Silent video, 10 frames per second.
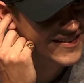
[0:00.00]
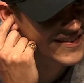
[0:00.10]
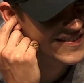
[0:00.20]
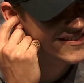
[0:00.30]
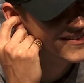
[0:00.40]

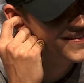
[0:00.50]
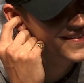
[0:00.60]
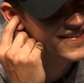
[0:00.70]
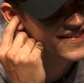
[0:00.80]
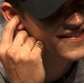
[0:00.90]
What's a
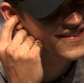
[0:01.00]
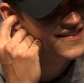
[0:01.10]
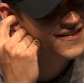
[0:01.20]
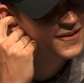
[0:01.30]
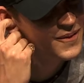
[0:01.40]
secret
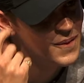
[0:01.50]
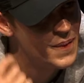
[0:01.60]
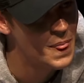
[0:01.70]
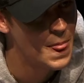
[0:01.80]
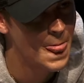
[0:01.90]
you've never
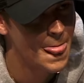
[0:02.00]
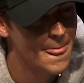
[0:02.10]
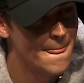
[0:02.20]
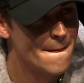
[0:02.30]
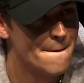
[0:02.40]
told
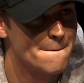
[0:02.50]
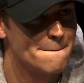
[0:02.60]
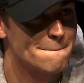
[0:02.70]
anyone?